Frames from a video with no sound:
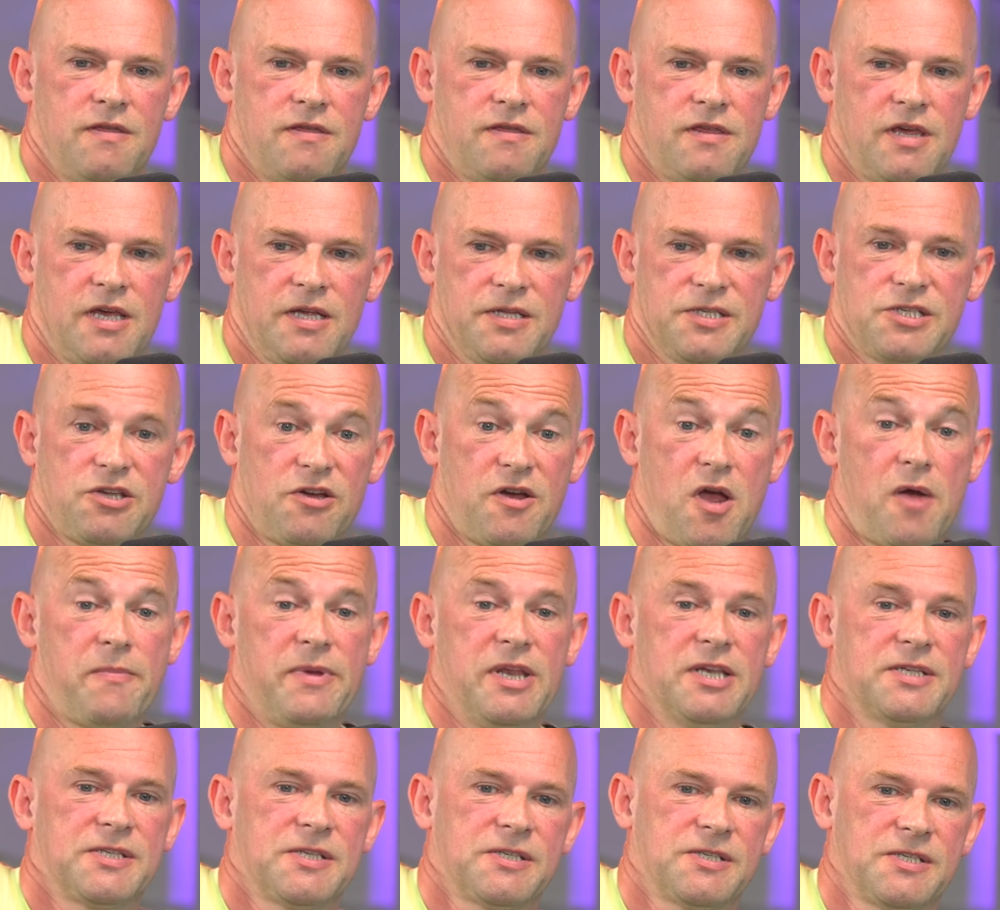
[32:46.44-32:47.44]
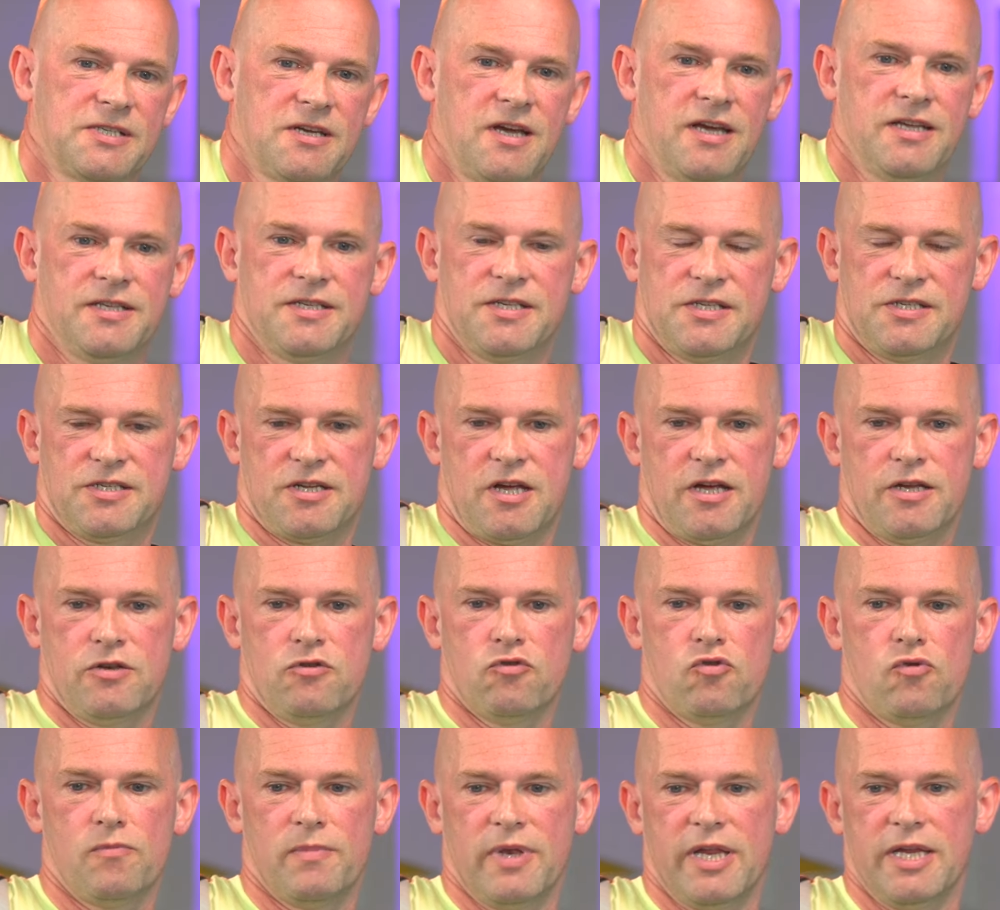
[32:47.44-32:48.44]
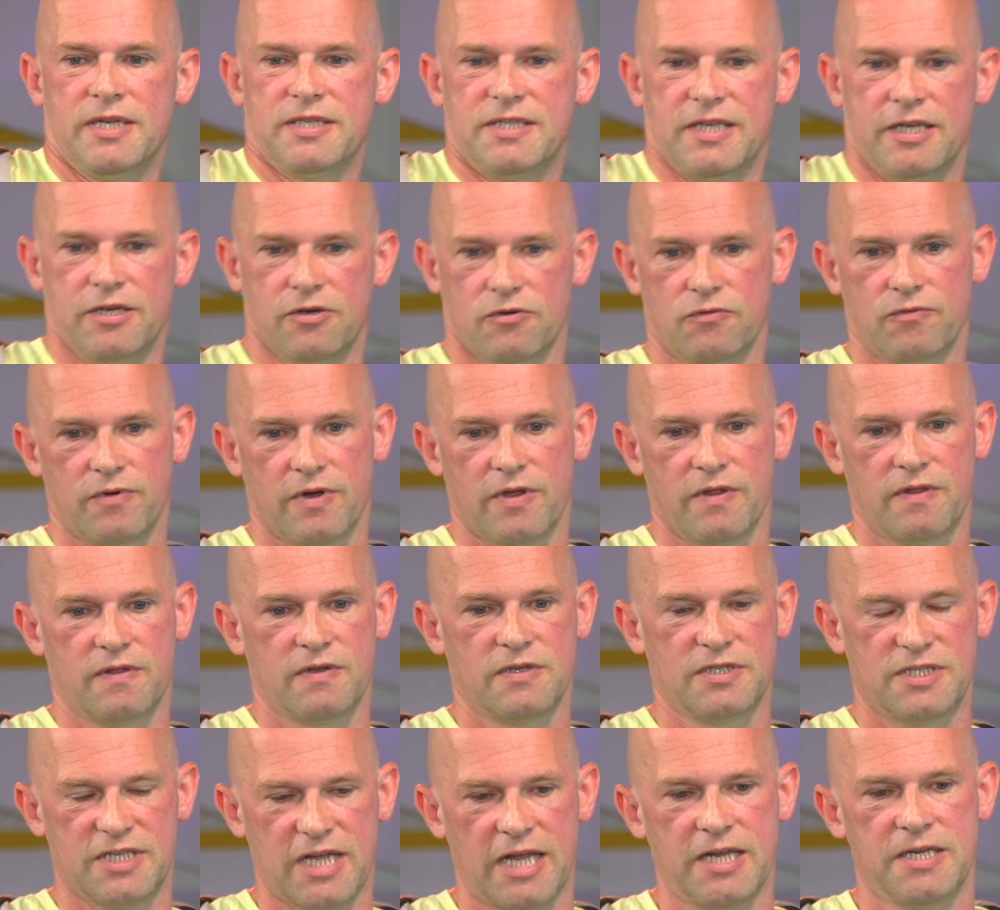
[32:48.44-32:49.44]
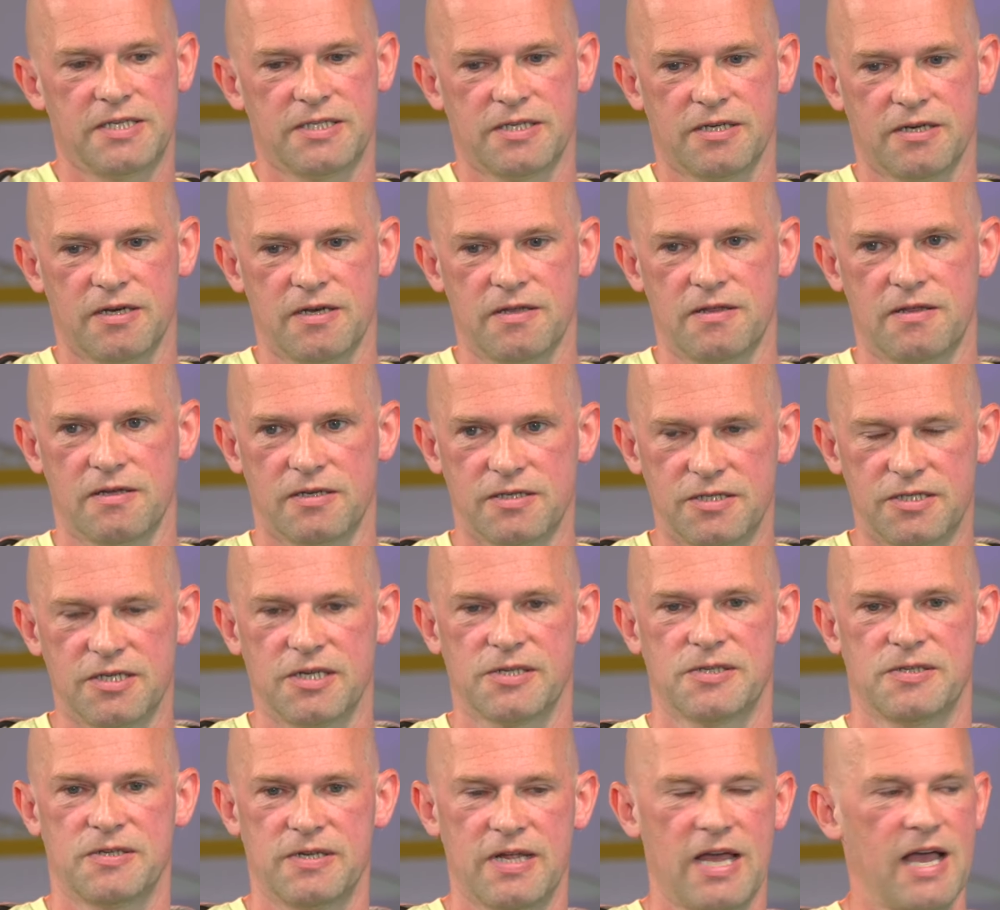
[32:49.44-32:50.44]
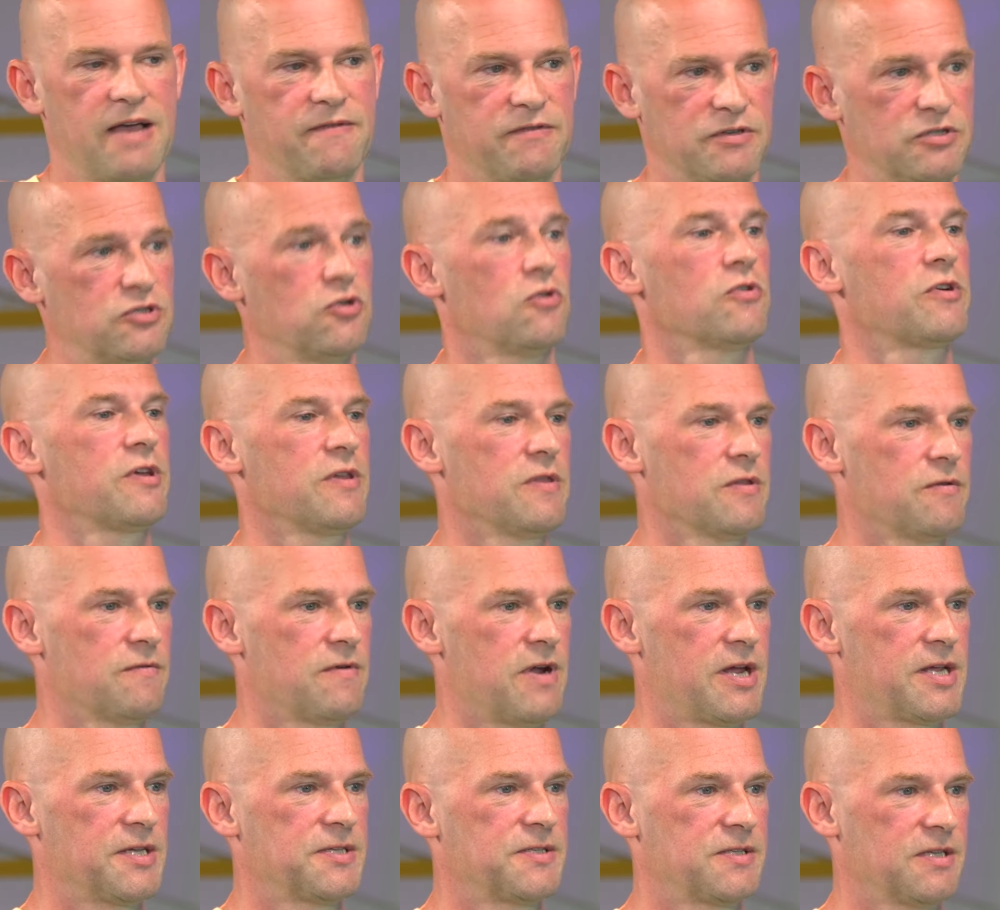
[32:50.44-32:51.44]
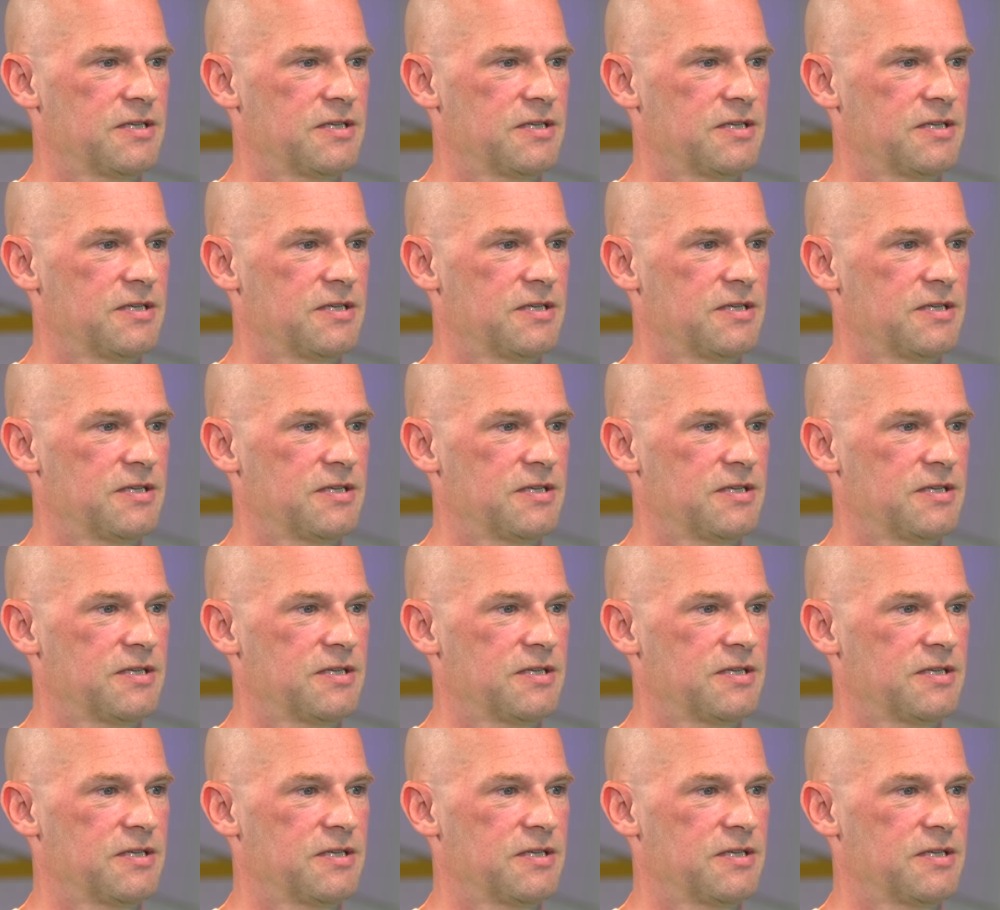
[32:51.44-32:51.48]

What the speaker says: thing. So, I mean, as a scientist, I normally deal with data that doesn't have a dog in the race.